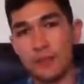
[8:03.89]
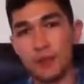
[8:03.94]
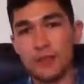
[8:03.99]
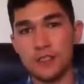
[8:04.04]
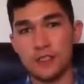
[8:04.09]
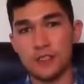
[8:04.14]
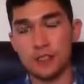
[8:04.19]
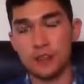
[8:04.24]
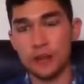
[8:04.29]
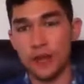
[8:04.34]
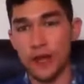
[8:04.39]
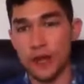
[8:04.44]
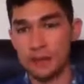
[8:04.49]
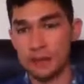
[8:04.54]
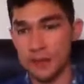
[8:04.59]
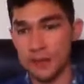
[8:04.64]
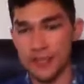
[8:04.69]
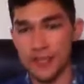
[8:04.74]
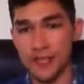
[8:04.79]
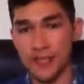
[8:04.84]
so you create
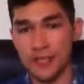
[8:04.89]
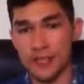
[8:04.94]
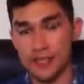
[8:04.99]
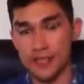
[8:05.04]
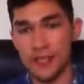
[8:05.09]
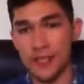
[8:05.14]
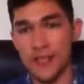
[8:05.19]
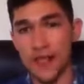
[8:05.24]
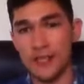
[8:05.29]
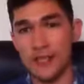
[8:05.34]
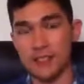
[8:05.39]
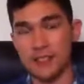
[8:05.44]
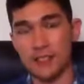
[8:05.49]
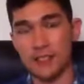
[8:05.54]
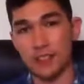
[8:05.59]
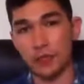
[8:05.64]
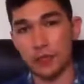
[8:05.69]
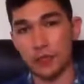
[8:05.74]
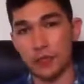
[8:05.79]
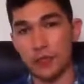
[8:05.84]
presentation slides and then you
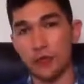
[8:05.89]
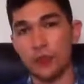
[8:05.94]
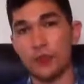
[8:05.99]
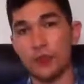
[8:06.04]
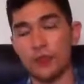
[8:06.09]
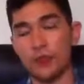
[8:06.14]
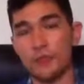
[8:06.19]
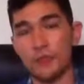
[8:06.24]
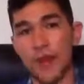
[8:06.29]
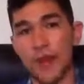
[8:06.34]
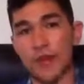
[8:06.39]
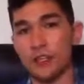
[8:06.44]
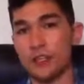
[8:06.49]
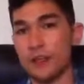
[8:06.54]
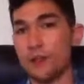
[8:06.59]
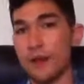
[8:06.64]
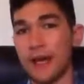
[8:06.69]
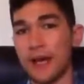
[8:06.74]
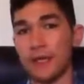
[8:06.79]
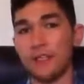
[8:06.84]
record them, add in your
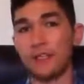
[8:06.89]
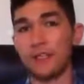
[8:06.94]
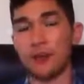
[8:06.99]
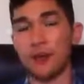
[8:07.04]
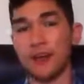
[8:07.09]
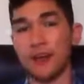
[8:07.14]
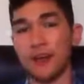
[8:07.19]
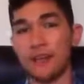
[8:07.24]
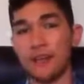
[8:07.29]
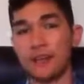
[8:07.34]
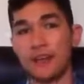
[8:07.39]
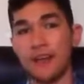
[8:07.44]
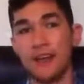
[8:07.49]
backing tracks,